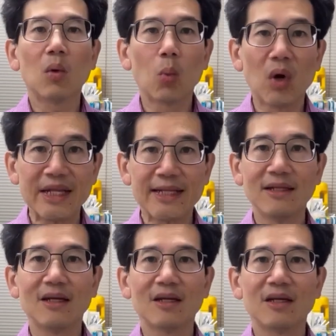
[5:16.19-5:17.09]

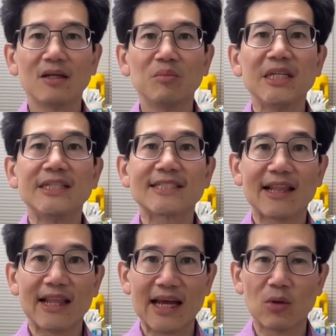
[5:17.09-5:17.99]
wen means
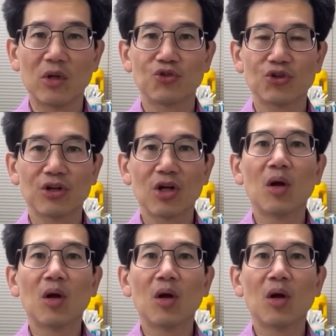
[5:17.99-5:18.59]
language,